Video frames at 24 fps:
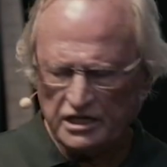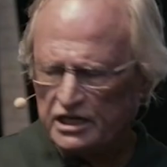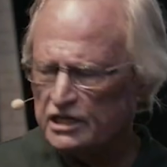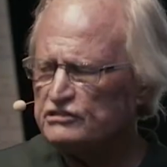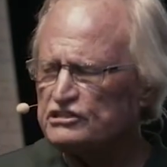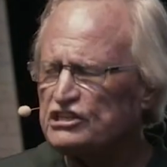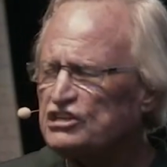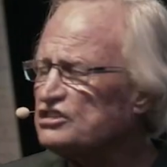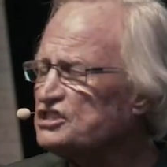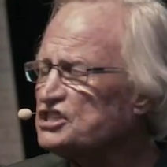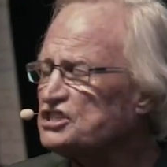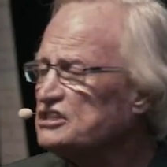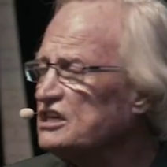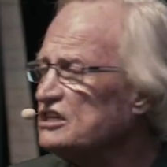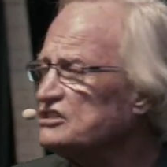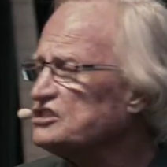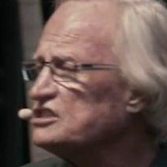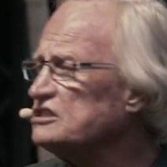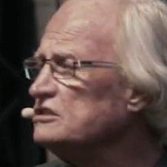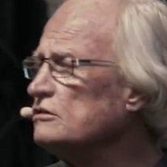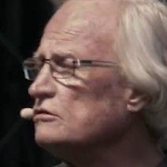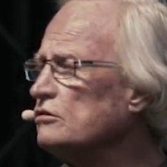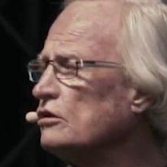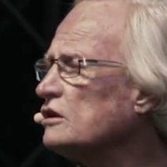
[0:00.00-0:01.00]
it just
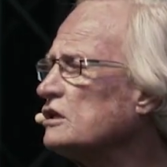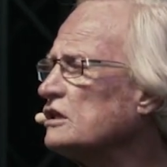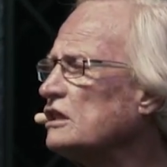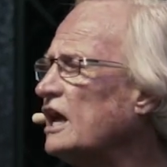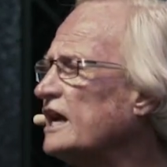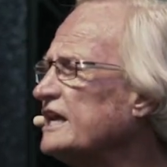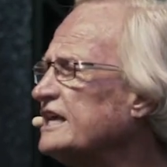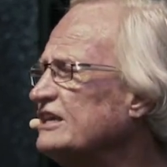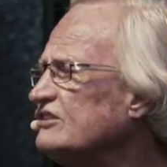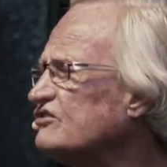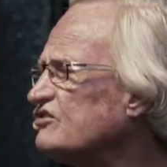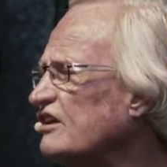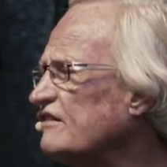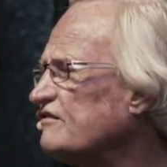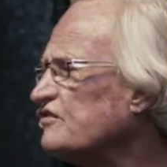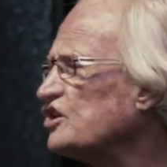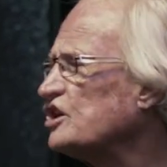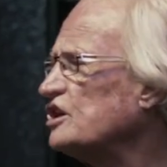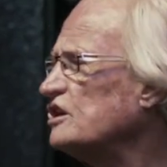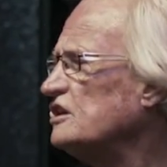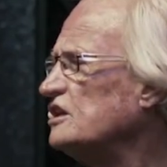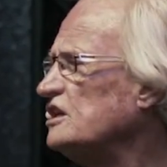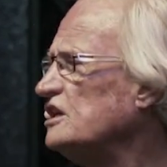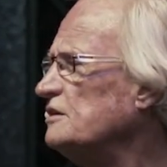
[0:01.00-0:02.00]
doesn't look like it's ever
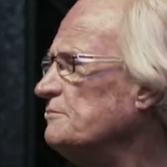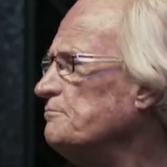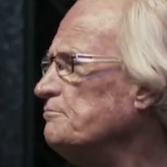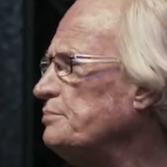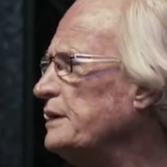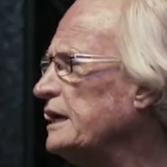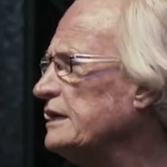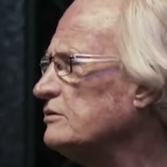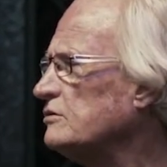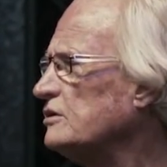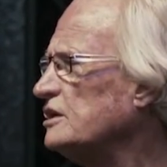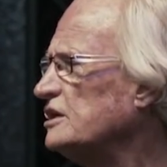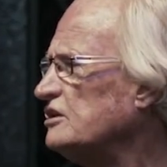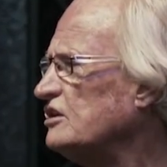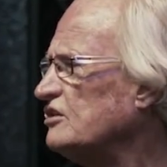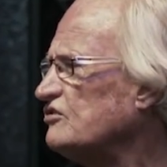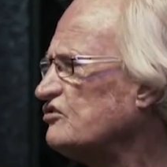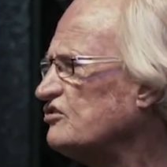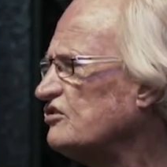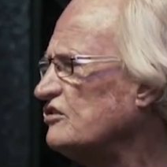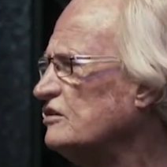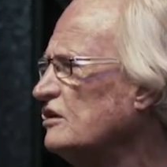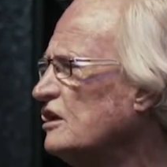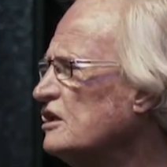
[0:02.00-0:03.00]
going to get better. It
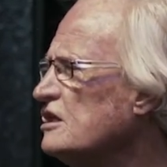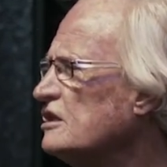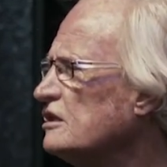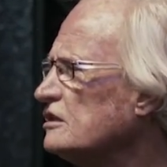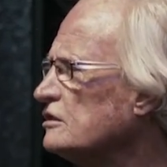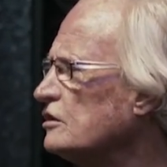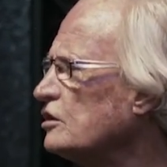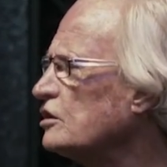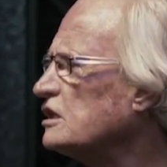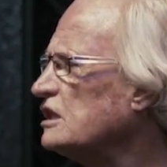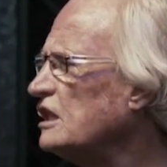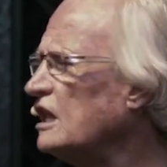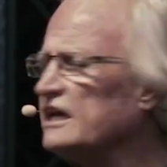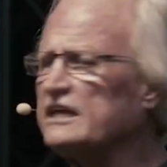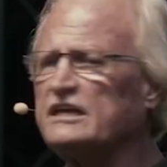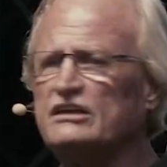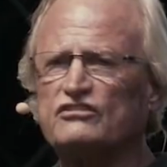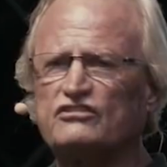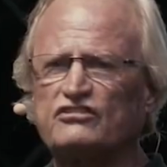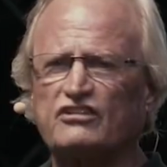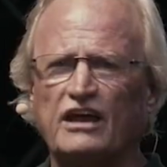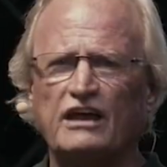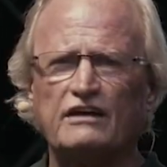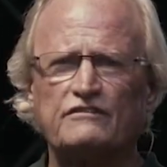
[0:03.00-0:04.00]
doesn't look like
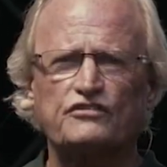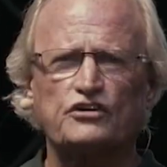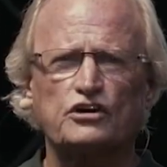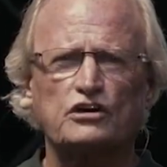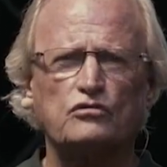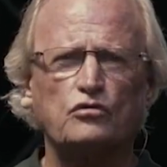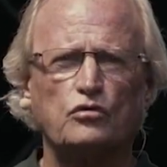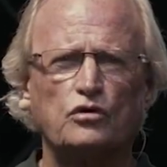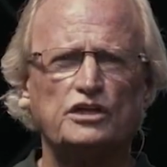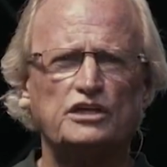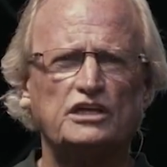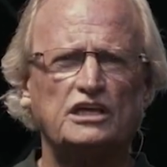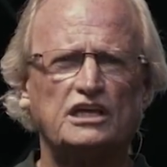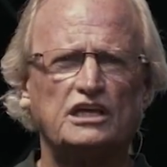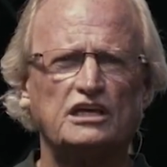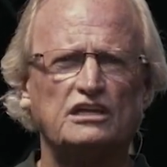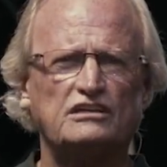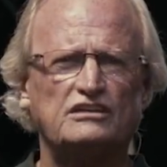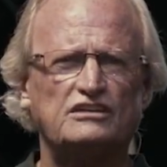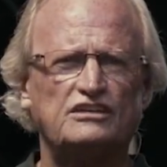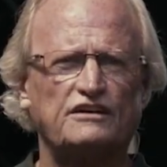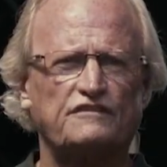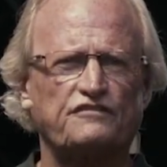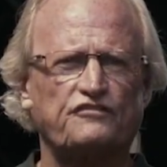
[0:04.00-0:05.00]
it's ever going to
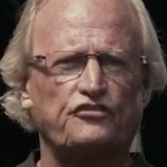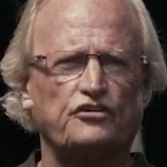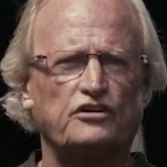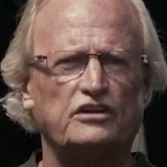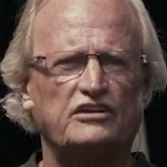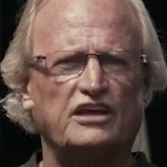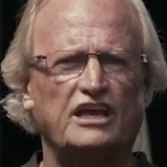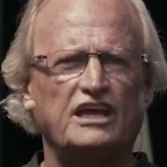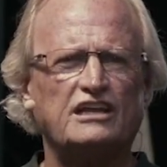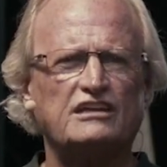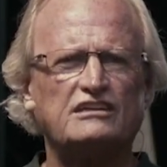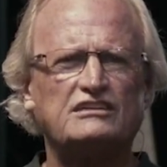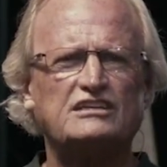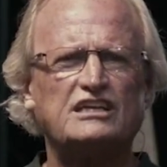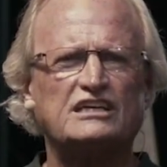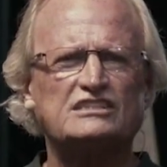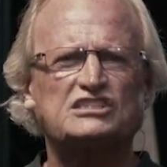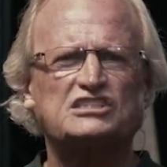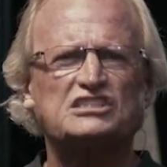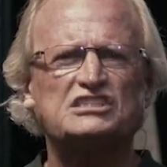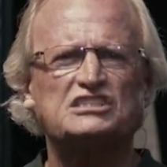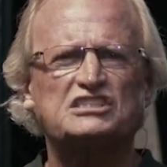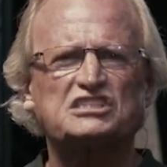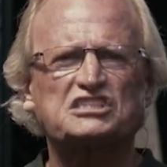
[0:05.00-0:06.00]
get different. It
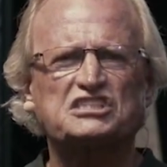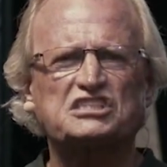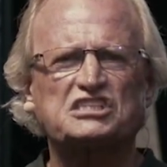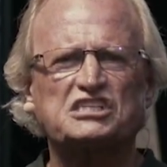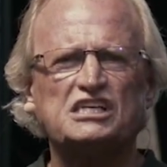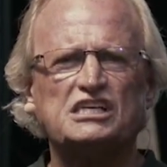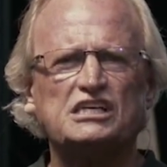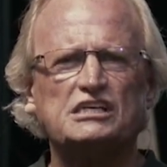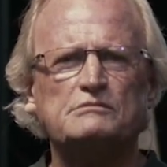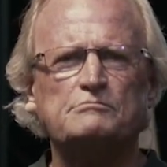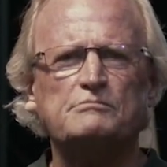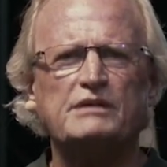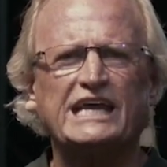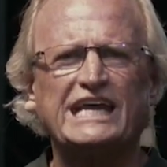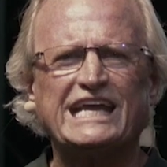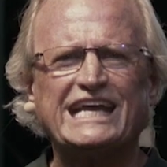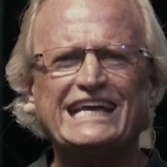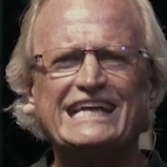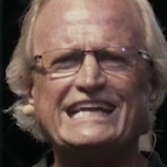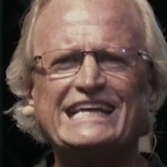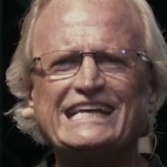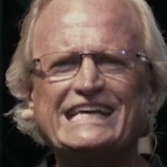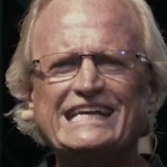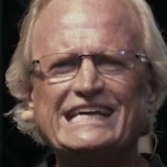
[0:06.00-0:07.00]
doesn't seem
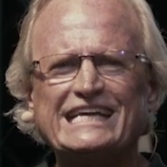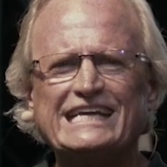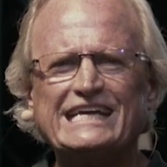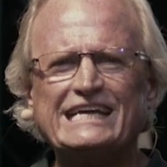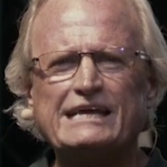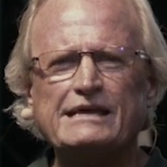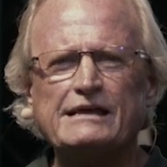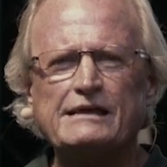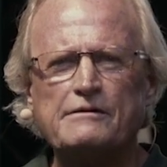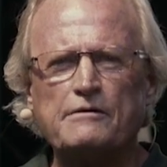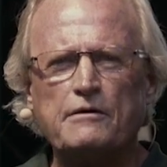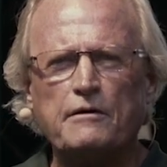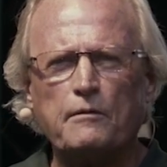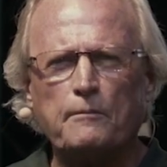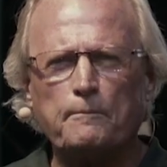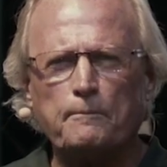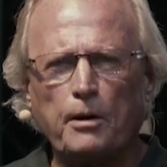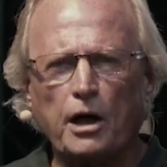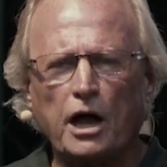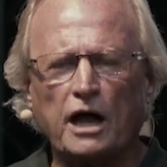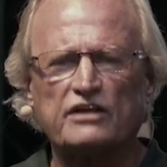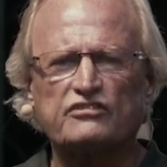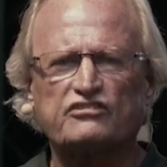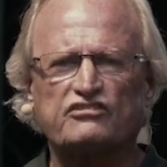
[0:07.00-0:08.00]
any
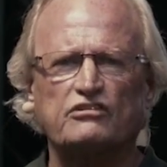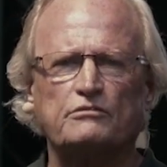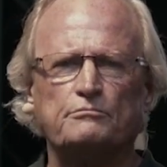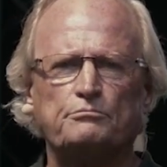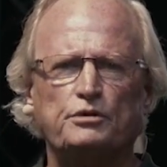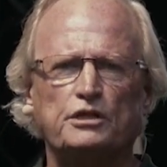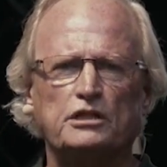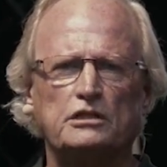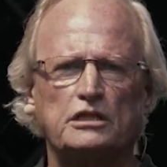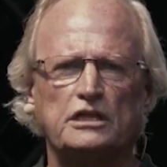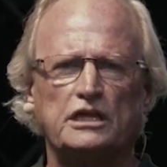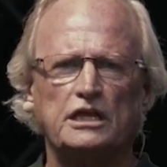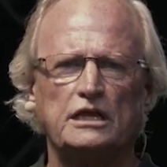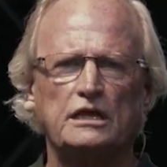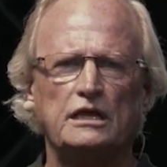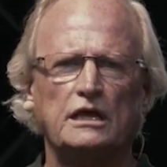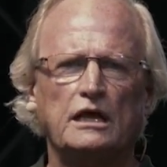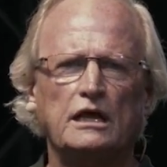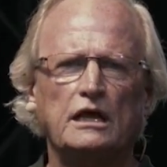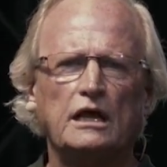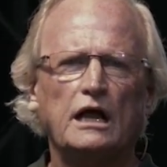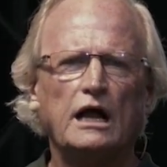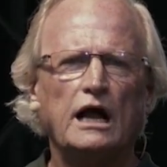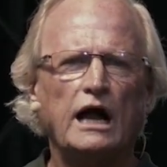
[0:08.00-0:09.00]
possibility.
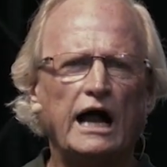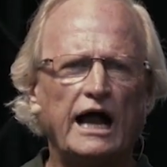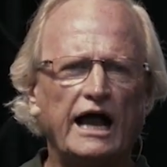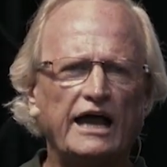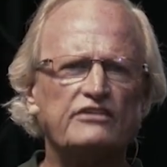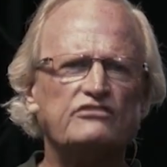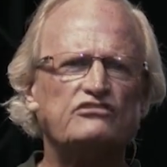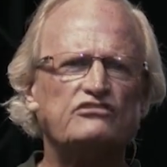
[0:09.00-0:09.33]
I